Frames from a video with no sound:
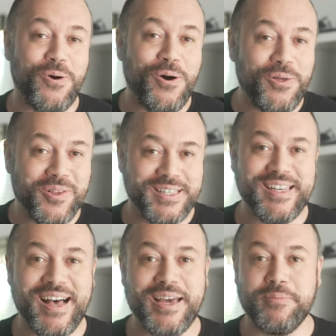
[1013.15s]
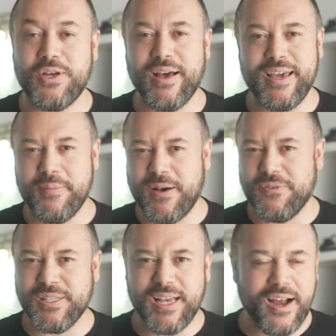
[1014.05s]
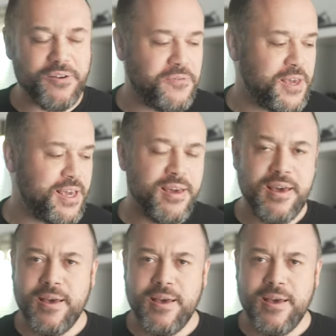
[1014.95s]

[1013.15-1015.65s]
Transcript: all the time talking about photography,